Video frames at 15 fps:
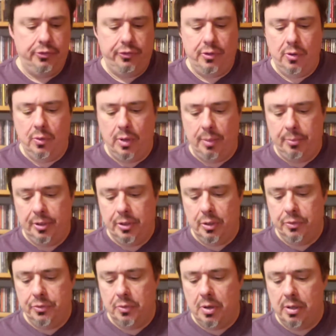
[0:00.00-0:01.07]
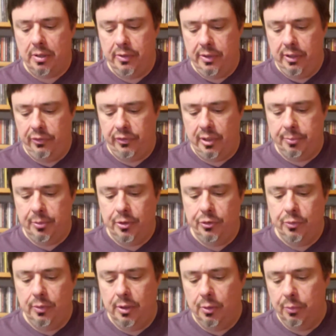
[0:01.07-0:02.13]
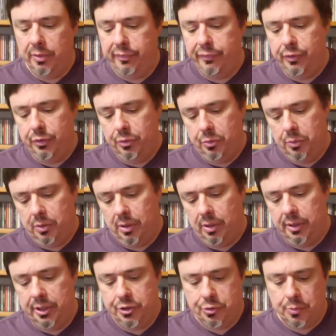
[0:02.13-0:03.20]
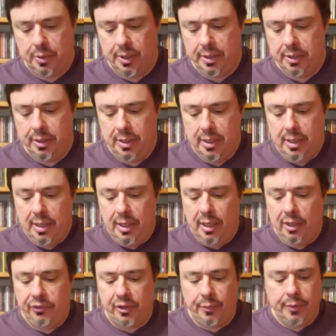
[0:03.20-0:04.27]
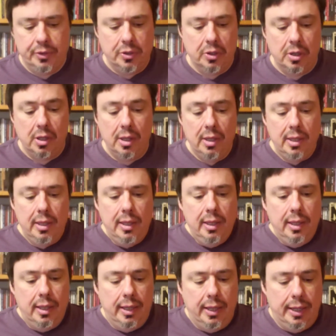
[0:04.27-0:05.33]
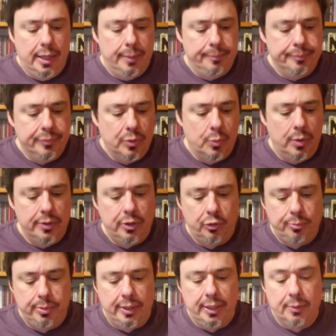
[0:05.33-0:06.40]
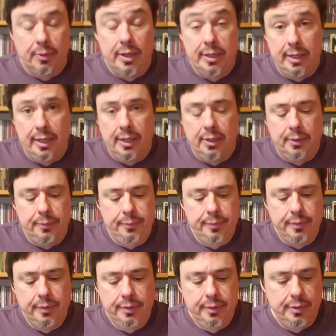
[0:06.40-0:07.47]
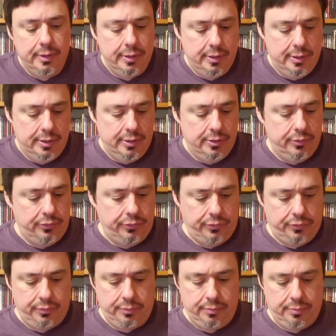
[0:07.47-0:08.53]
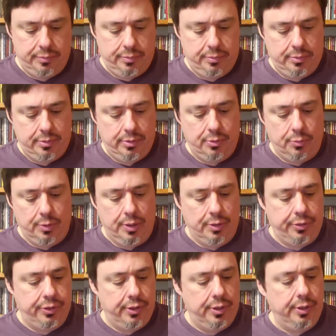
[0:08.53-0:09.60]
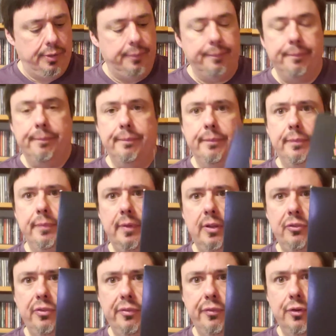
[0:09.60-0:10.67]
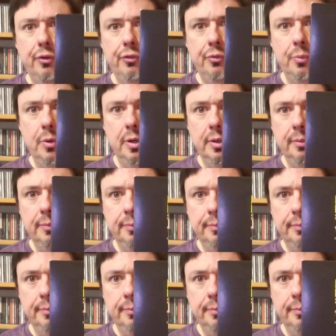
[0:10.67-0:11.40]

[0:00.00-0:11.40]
So I'm going to go through all of these and I'm going to do a little review on each one as I recall. The one that's playing right now is The Real Thing. That's the first one.